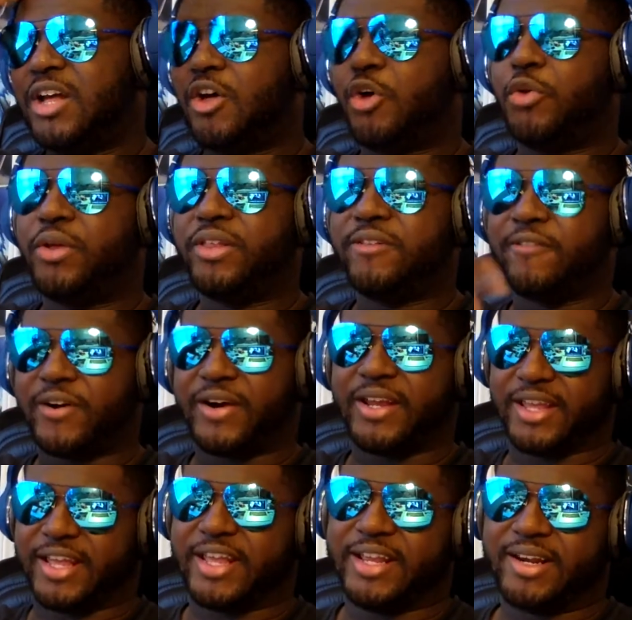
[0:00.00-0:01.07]
Only the
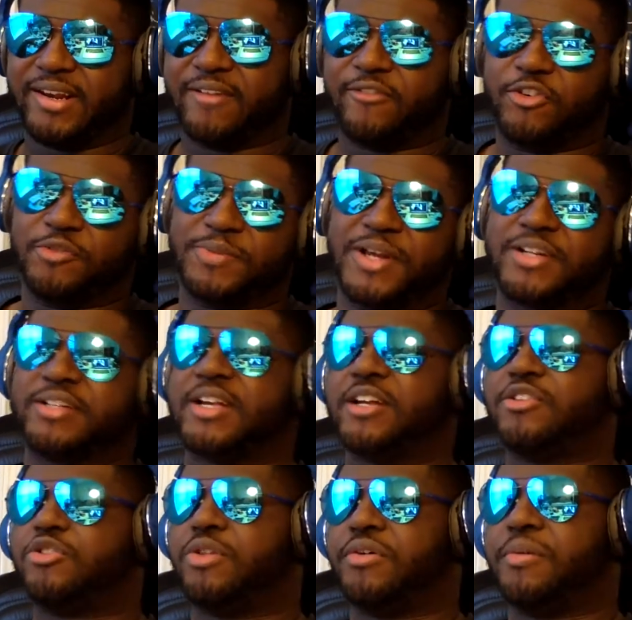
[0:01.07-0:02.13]
very end of Fruits Baskets I
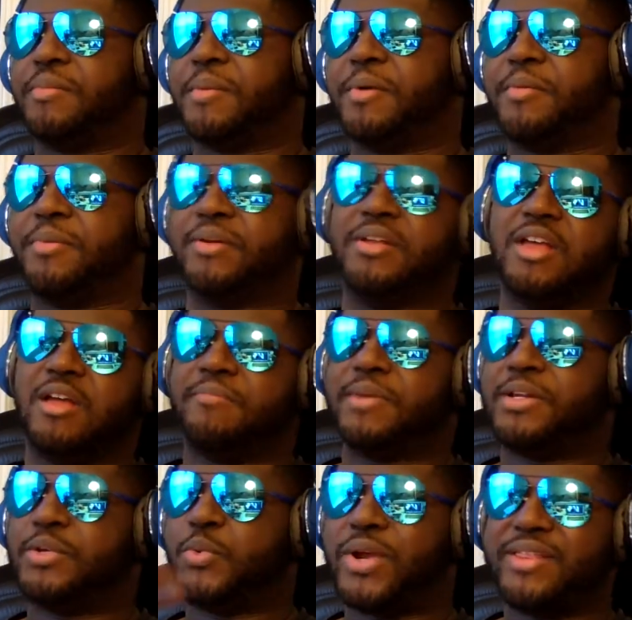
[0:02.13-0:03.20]
truly remember, but
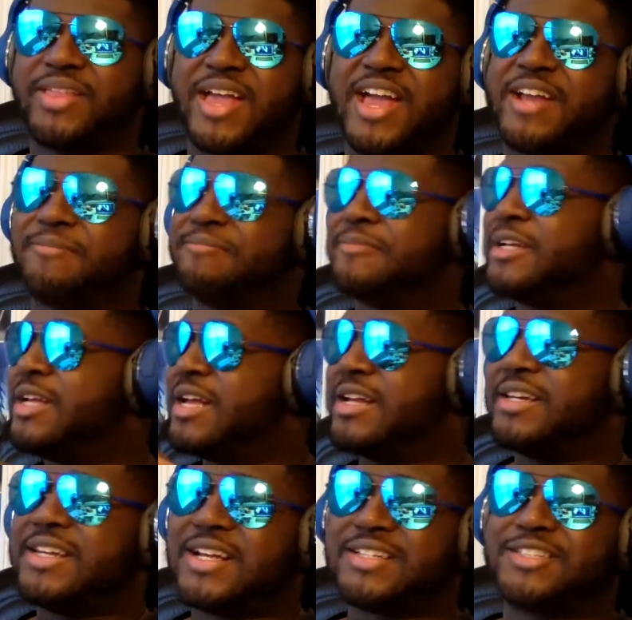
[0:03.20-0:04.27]
between that,
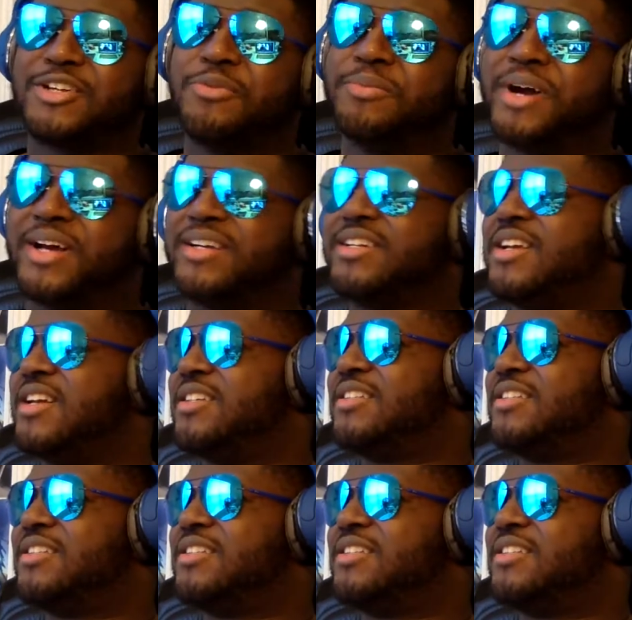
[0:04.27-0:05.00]
not so much.